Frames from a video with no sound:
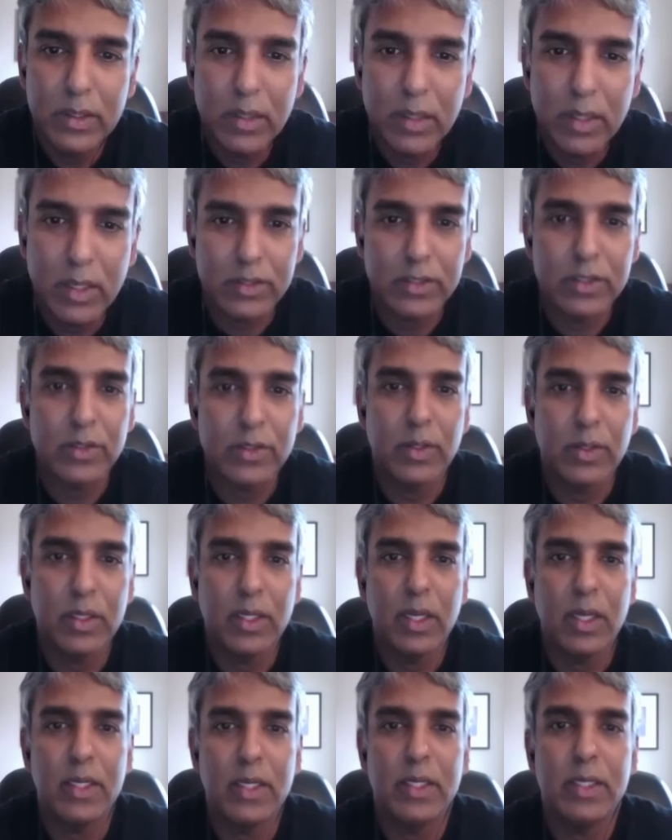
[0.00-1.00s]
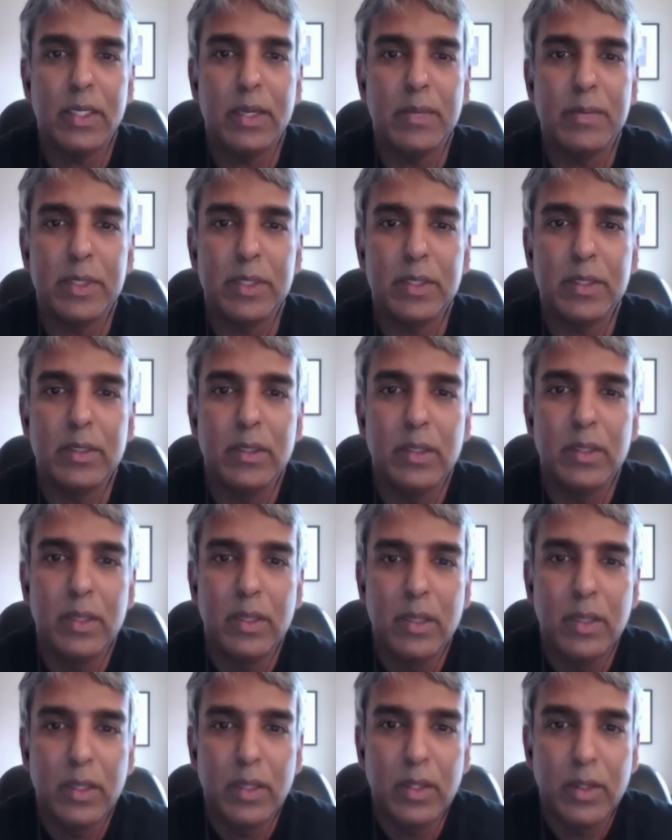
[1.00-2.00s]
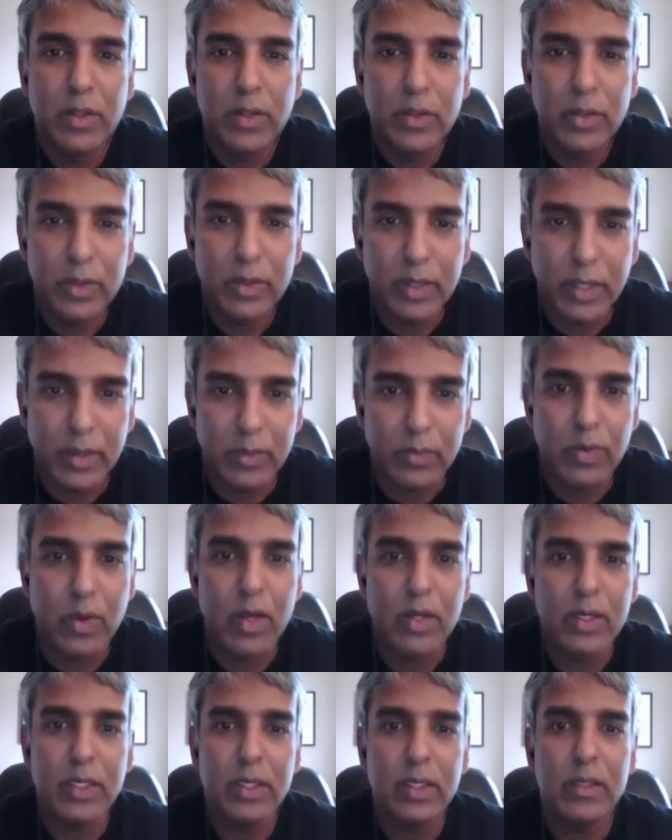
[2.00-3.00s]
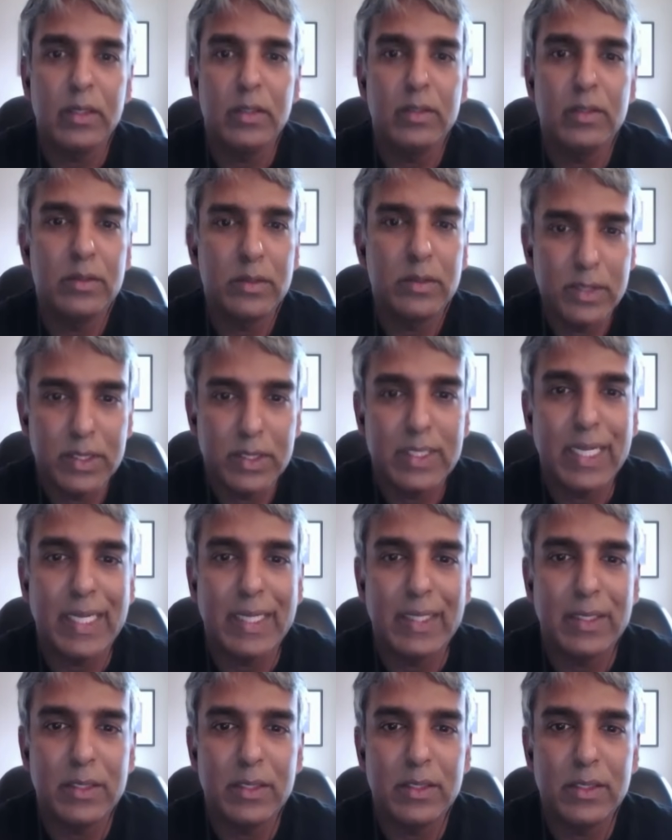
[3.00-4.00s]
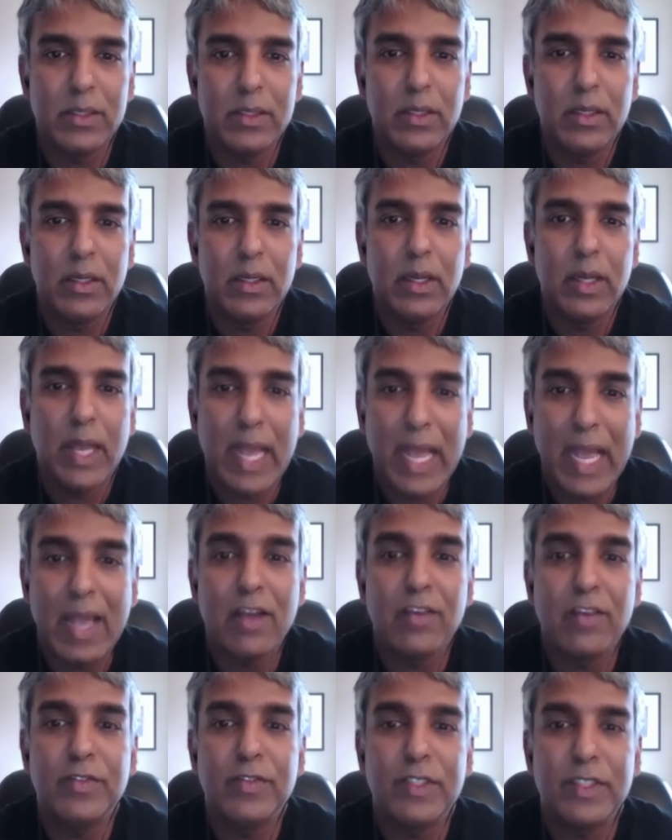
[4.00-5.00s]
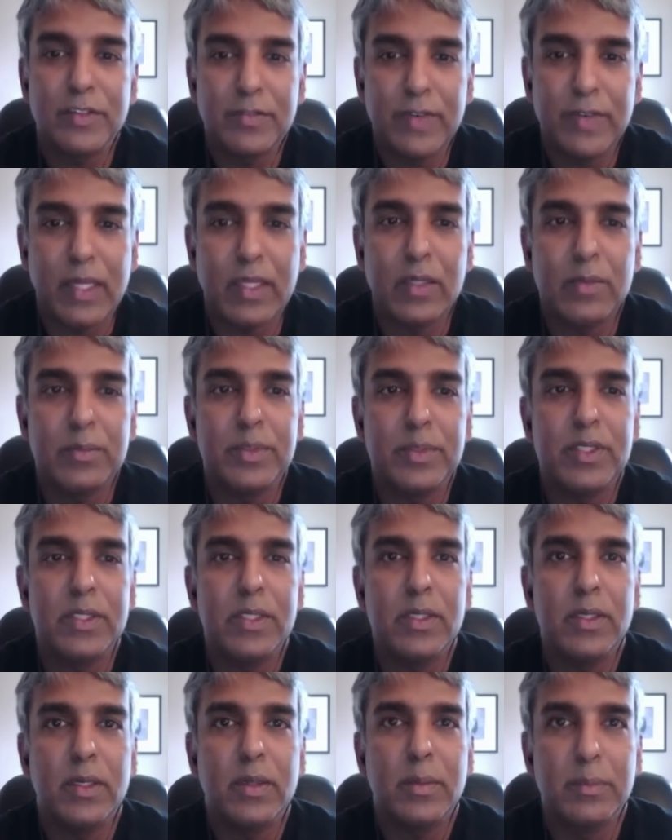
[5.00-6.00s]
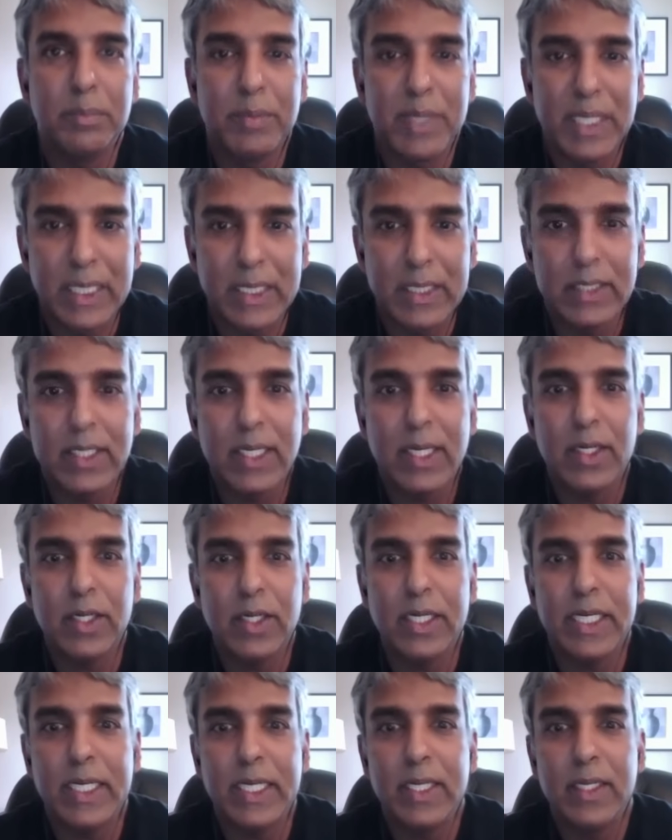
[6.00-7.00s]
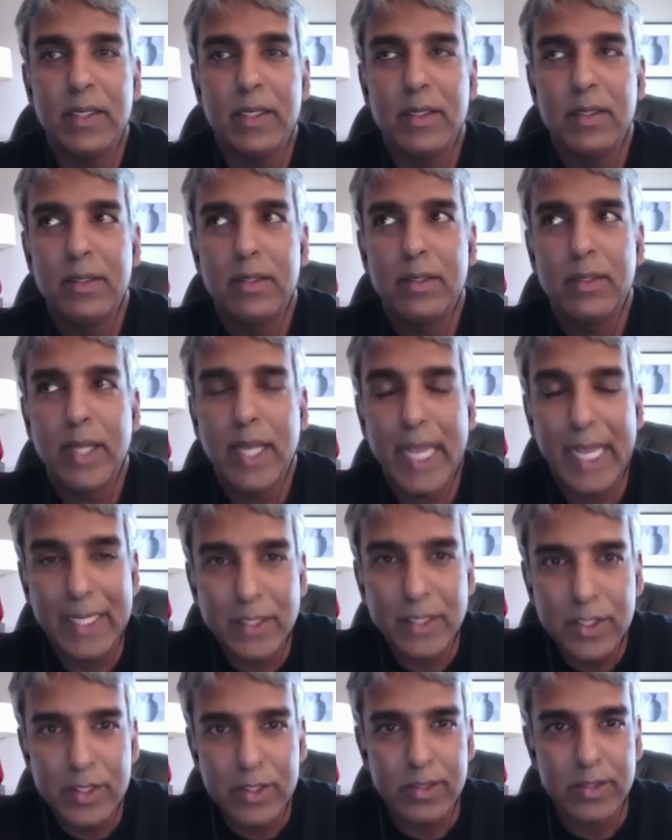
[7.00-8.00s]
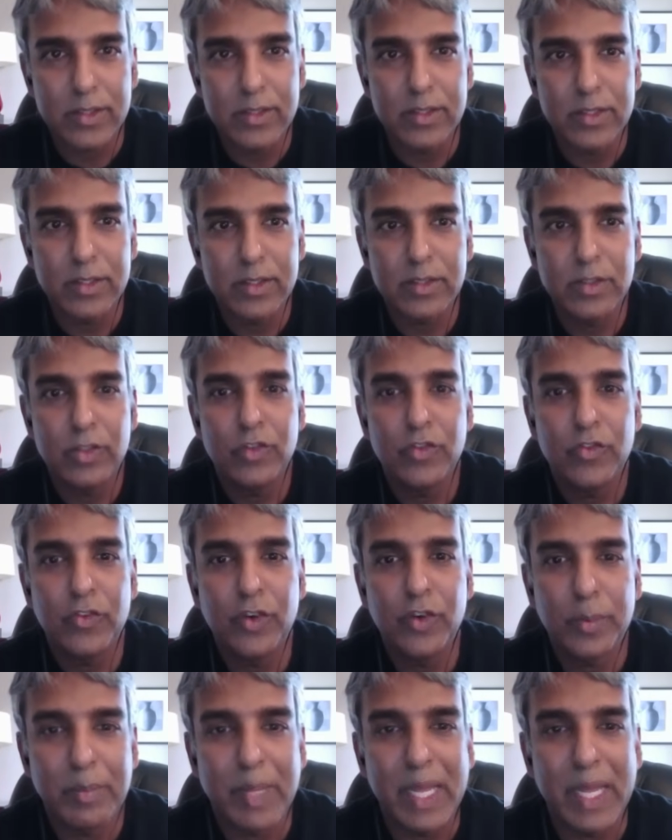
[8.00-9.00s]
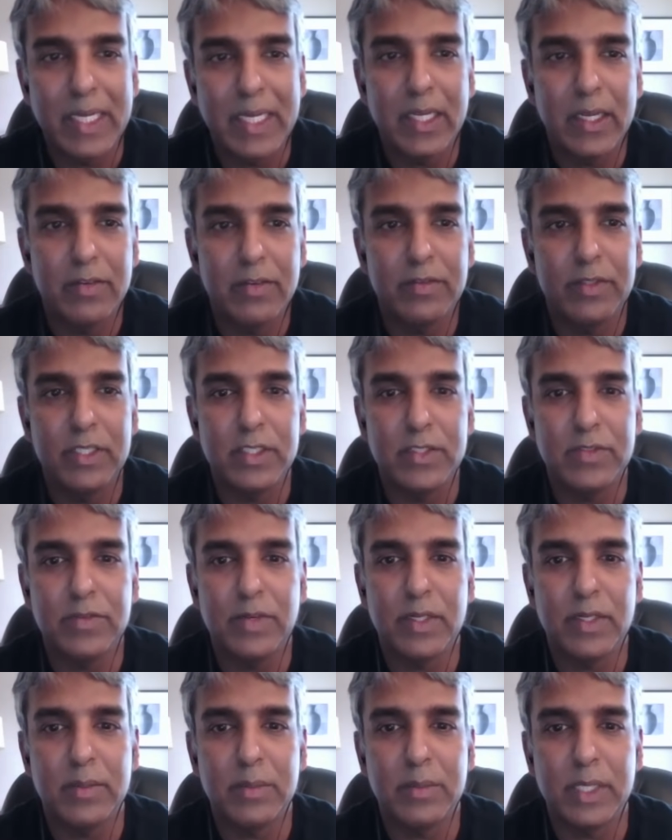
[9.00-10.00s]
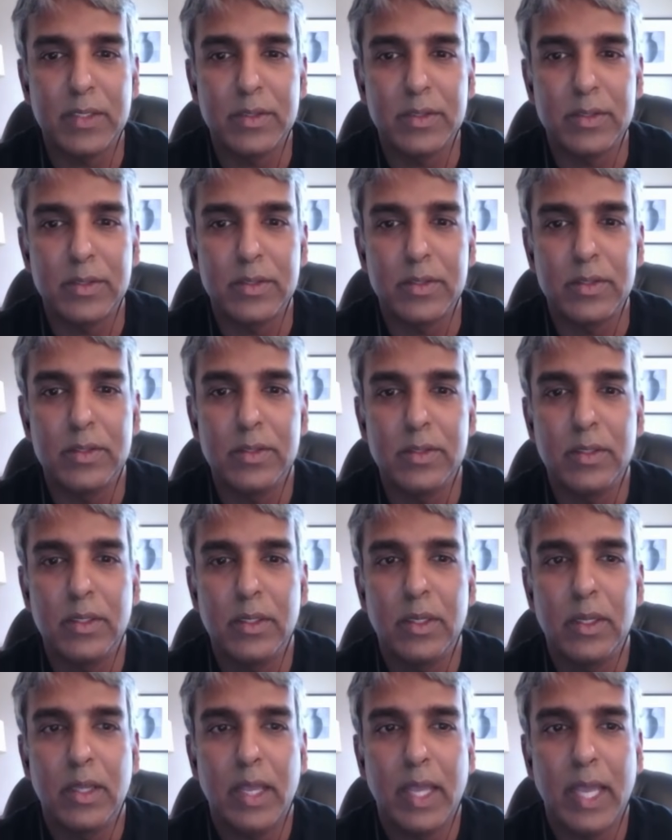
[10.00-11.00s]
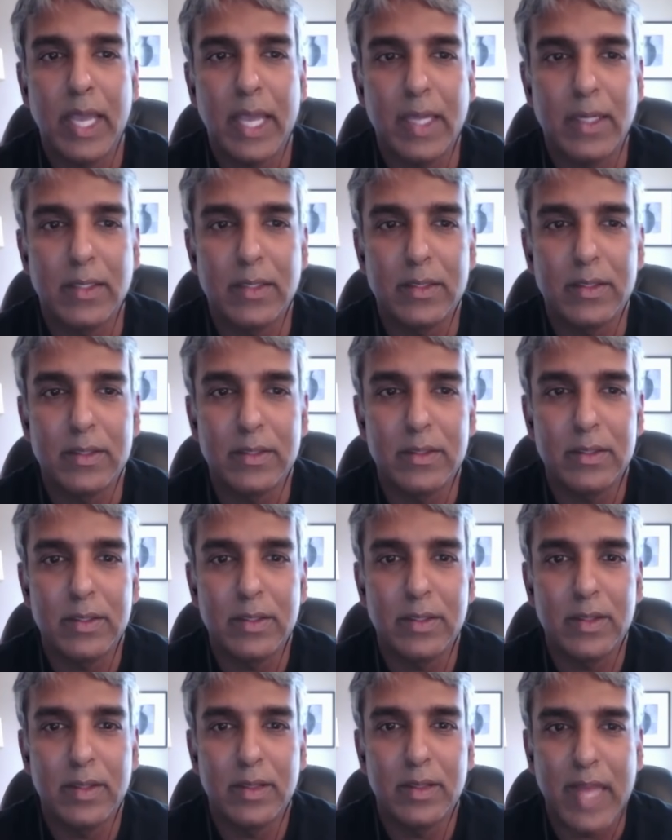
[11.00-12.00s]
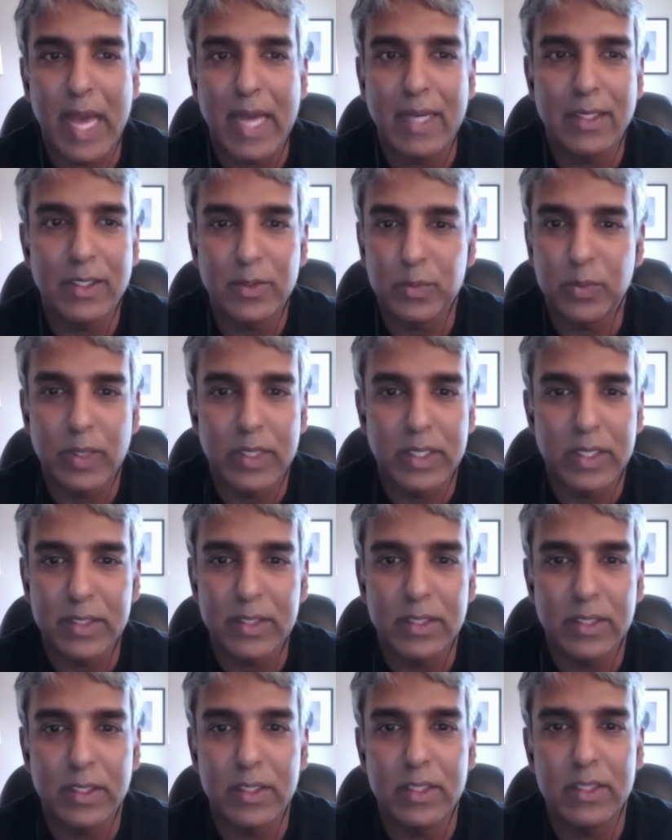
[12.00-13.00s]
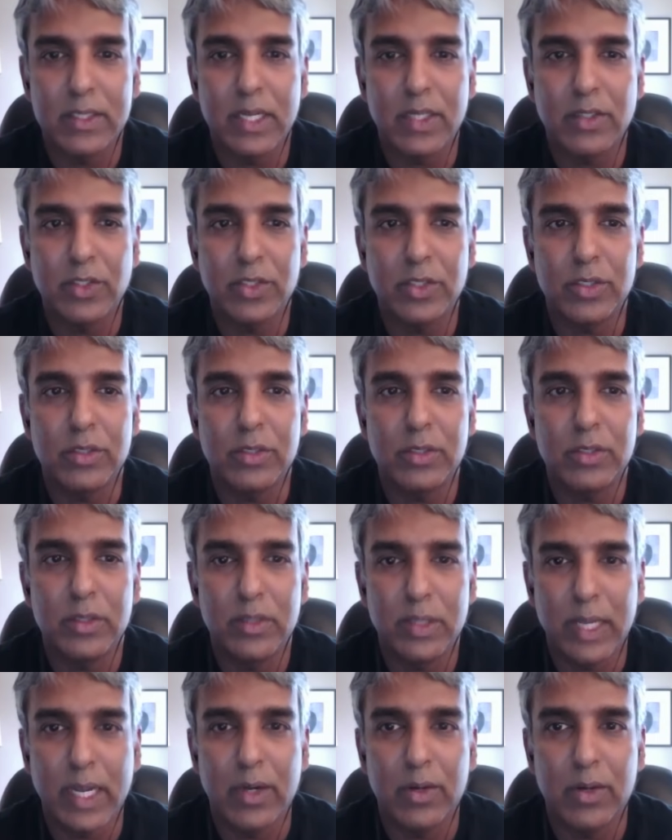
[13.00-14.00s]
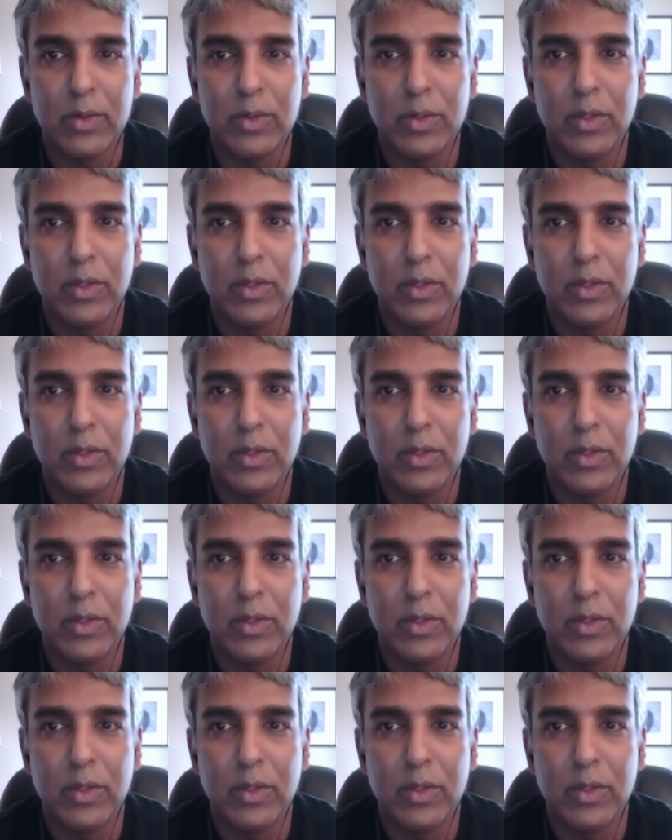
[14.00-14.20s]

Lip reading: Ansarullah in Yemen, the Iranian state, have developed military answers for many of these fundamentals. And that is what is in contention now.